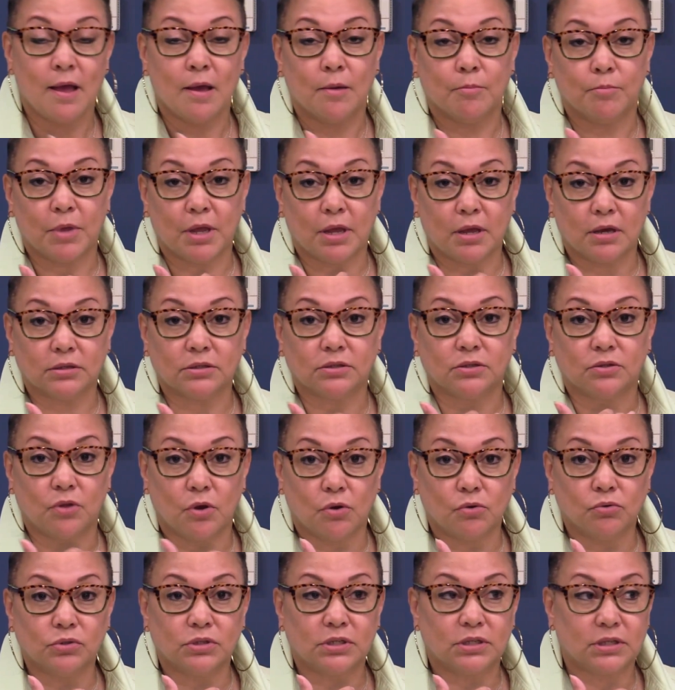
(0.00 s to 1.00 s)
because
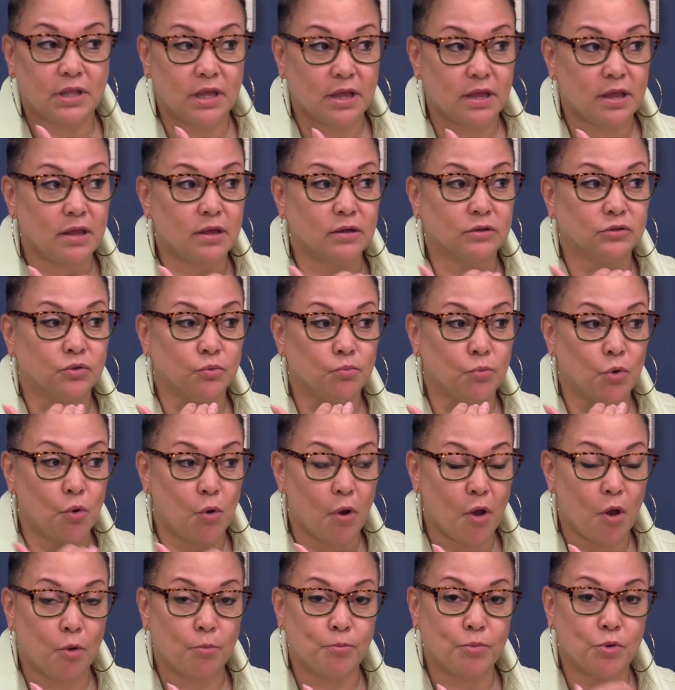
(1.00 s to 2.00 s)
those things will
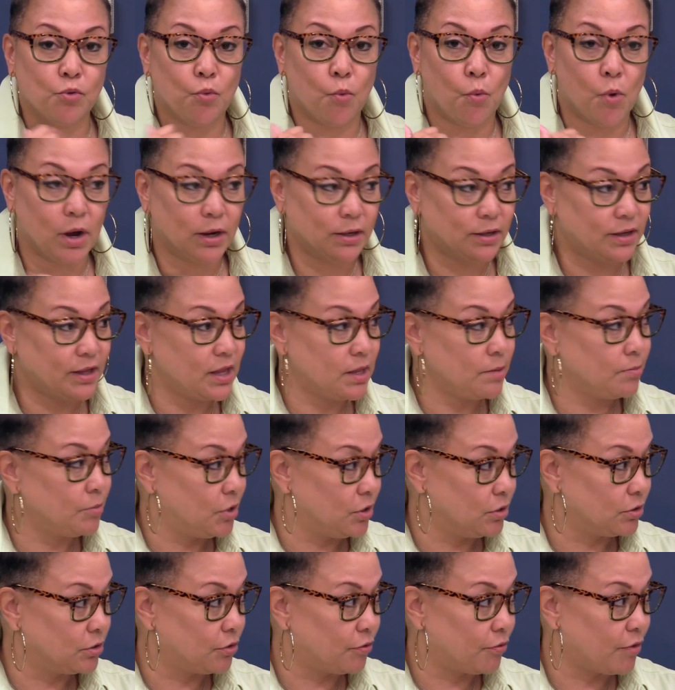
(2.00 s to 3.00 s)
help you, one, keep
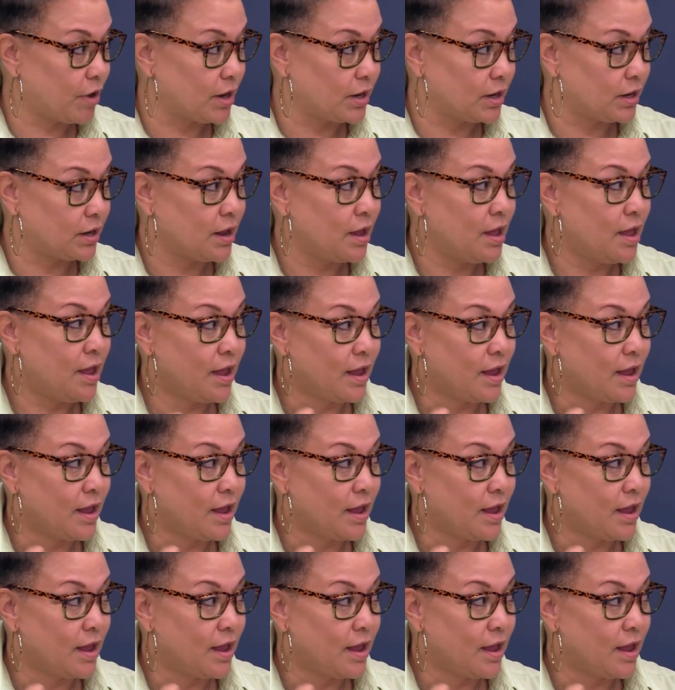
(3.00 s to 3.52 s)
good credit,